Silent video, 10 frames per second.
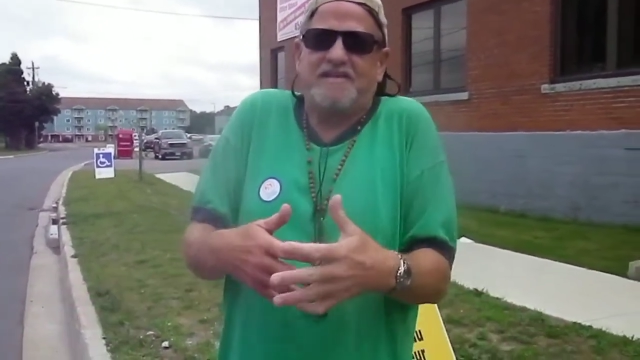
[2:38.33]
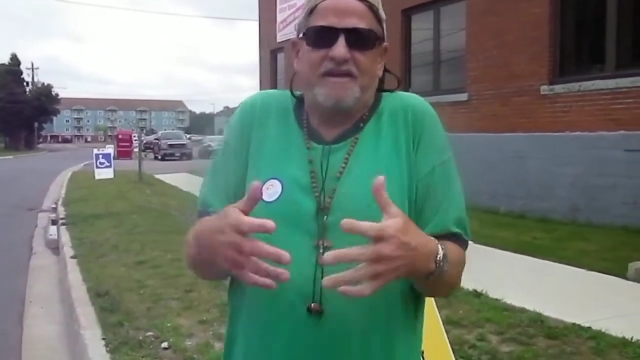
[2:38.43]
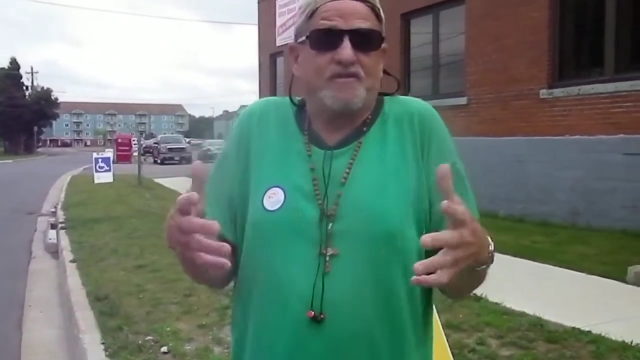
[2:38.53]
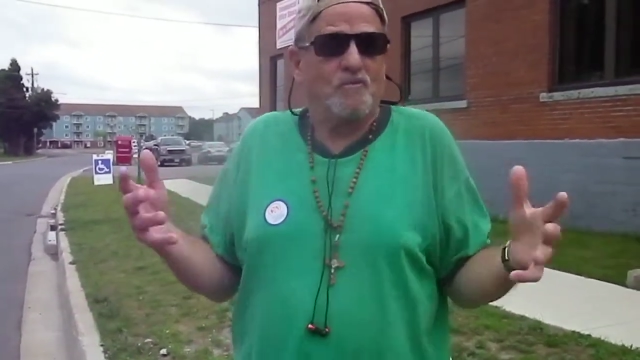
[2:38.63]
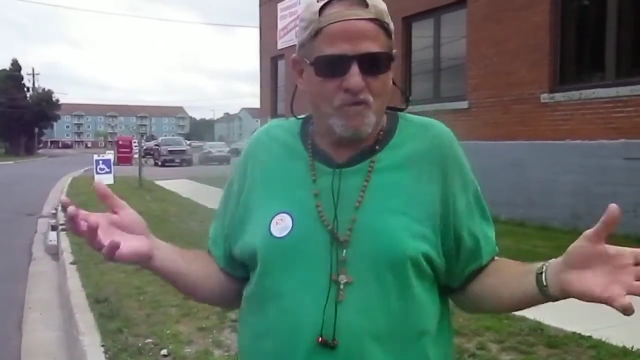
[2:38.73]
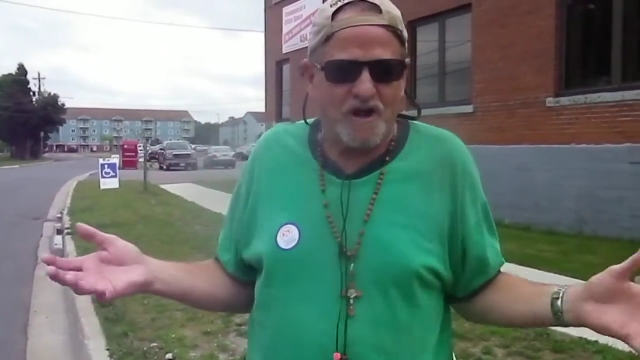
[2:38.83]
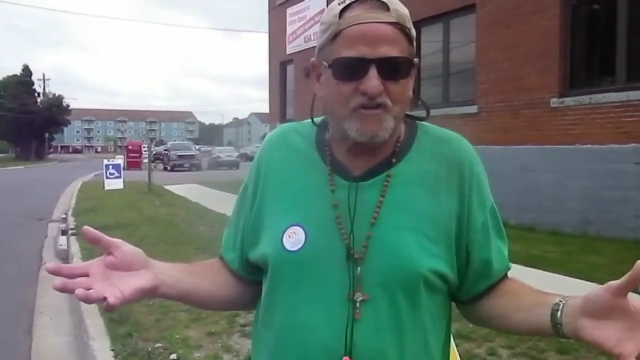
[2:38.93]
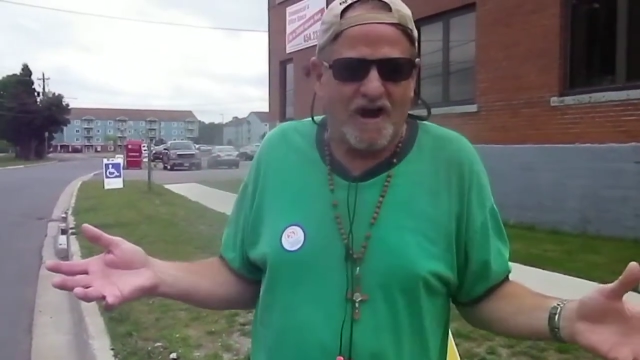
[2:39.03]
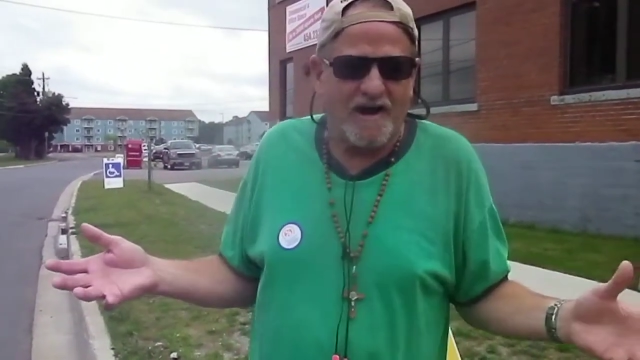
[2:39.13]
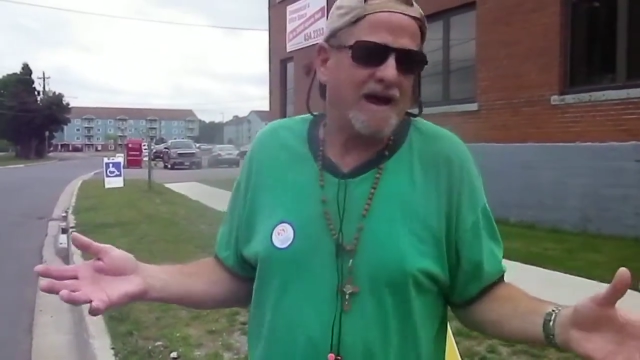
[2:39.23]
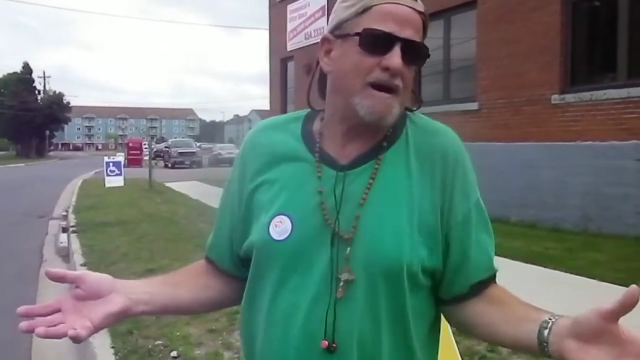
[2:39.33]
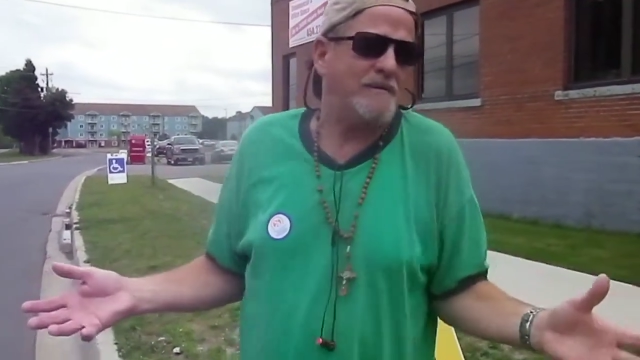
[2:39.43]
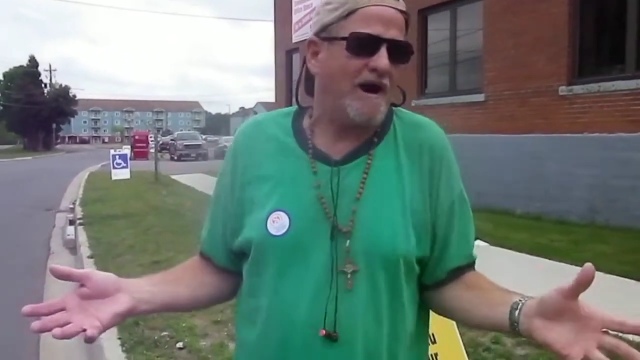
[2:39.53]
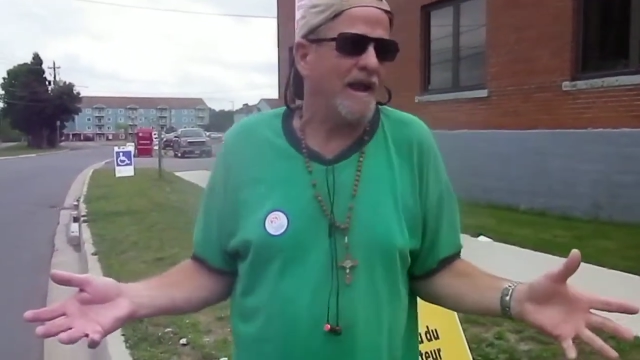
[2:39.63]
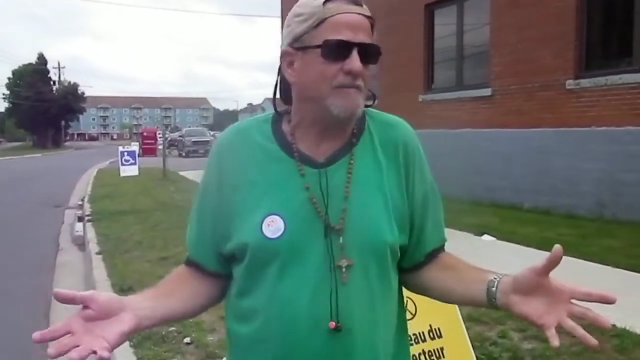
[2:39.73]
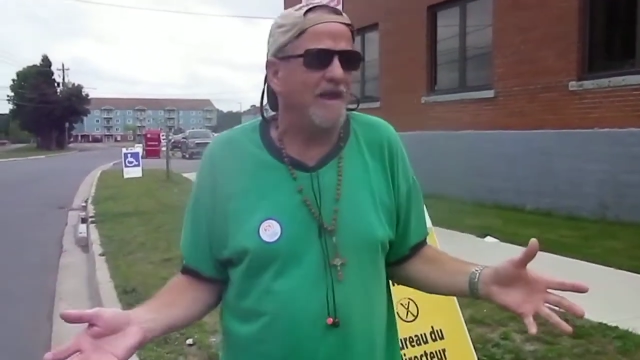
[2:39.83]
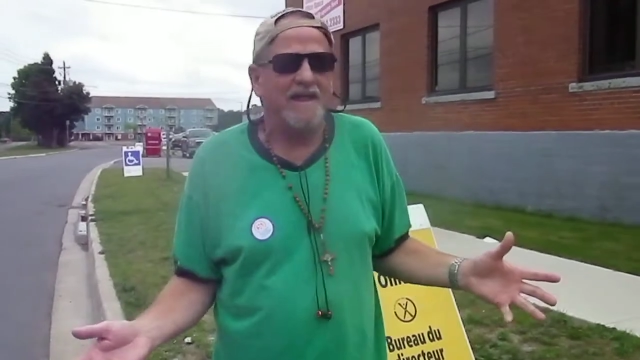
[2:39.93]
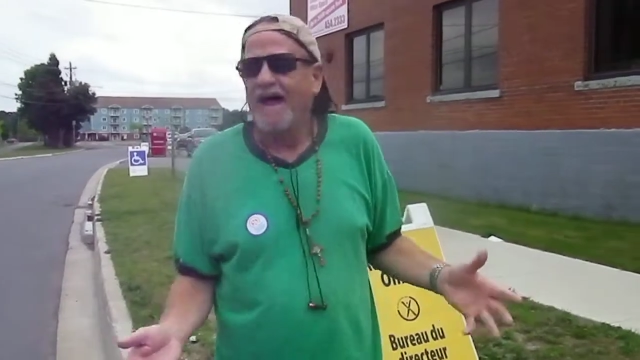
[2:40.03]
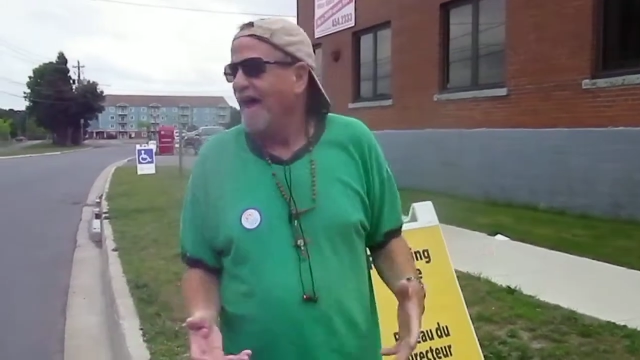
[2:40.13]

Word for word: I mean, is this Russia? Come on.